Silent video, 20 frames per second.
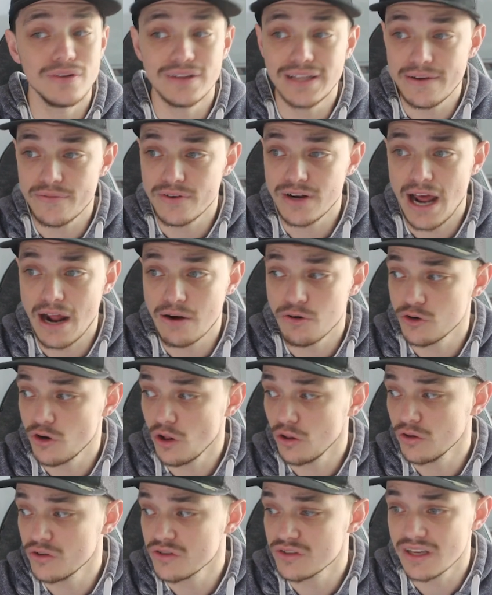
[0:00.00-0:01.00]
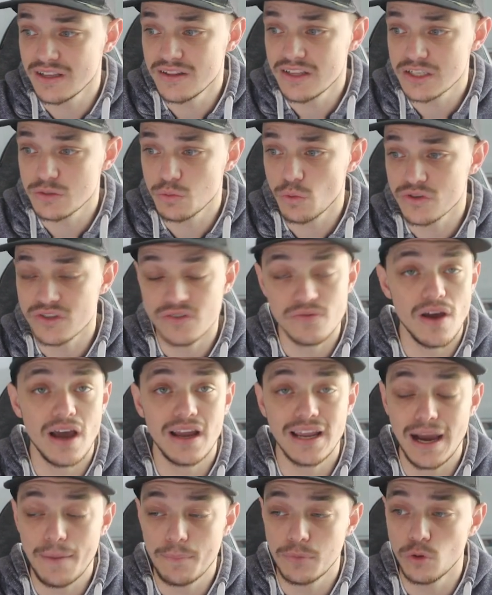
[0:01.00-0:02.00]
for $1,100, and this was a
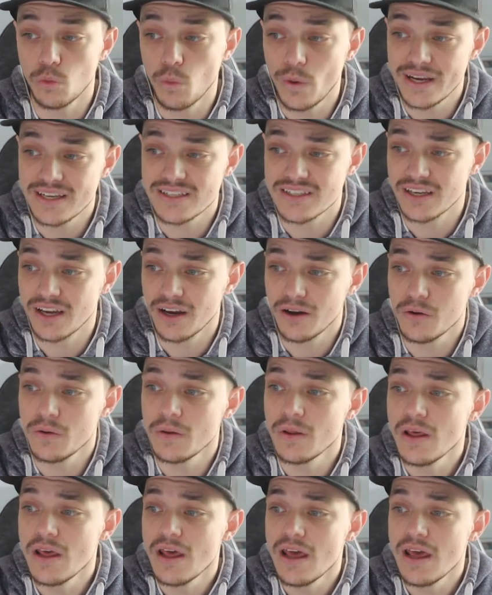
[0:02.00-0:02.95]
couple of weeks ago.